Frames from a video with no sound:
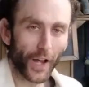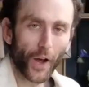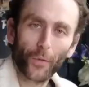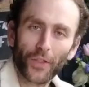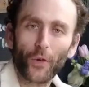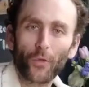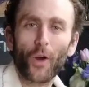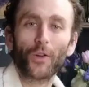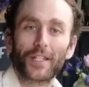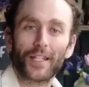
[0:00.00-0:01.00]
Start with your
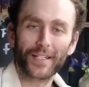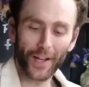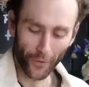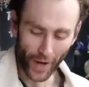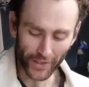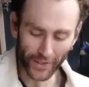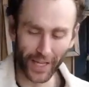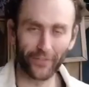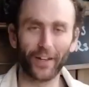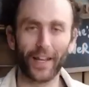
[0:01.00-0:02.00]
roses, arrange
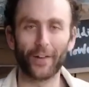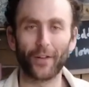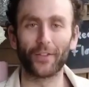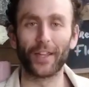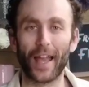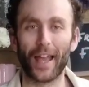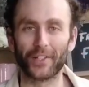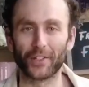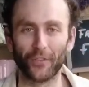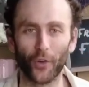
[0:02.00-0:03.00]
evenly around the
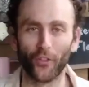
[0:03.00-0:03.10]
edge of your